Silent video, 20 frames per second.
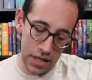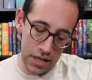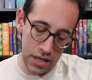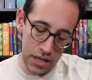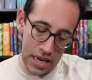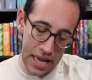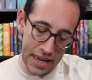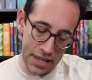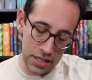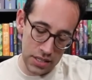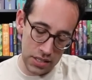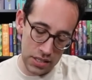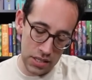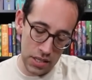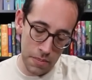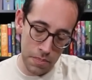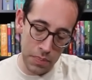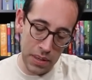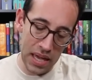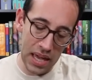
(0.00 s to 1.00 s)
the
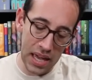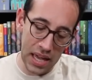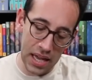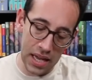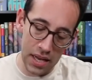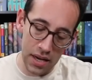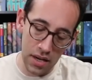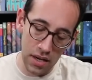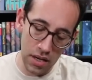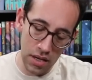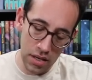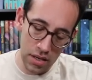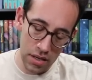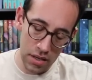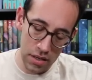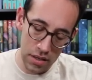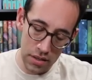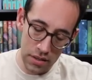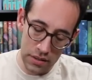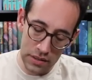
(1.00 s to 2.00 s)
next pin,
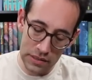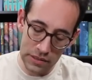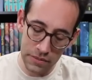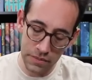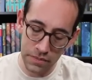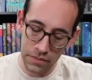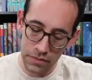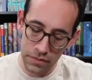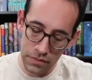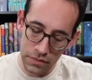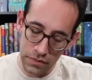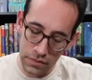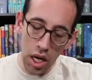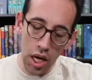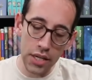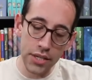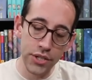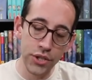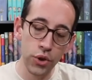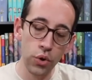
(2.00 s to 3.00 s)

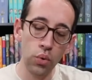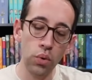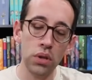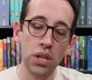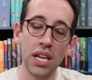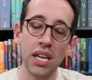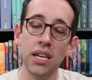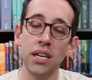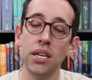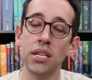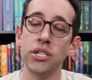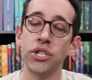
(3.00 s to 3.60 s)
a dueling